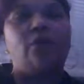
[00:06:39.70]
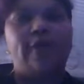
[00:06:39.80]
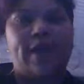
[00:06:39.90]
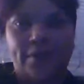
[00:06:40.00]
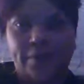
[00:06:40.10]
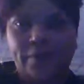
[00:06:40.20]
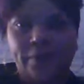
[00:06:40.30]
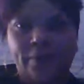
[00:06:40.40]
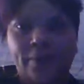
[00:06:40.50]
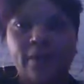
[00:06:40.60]
day.
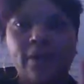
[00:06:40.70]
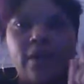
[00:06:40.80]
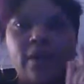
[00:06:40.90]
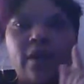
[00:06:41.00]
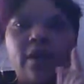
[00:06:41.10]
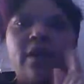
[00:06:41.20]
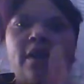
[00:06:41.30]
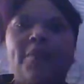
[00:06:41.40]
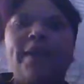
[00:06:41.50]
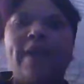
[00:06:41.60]

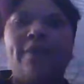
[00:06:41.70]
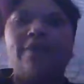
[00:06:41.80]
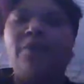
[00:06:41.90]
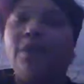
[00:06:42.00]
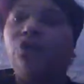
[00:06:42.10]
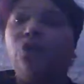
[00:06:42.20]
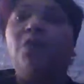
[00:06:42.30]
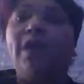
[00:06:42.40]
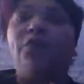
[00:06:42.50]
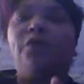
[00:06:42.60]
It became to be too
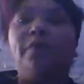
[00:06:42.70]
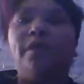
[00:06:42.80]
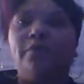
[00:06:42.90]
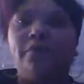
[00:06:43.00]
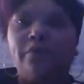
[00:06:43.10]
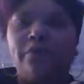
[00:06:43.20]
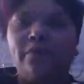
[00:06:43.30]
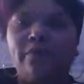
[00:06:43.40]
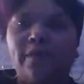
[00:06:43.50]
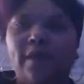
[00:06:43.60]
much for me.
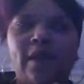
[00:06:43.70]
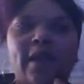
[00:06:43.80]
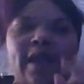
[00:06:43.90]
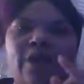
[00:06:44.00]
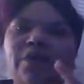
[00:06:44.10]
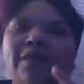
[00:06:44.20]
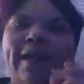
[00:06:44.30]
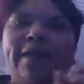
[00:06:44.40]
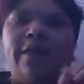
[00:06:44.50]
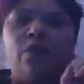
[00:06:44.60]
And it was
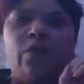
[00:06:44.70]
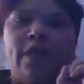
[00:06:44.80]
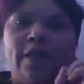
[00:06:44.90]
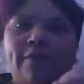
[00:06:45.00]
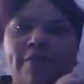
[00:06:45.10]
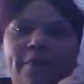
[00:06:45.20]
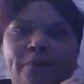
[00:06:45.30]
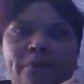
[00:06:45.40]
like we're living,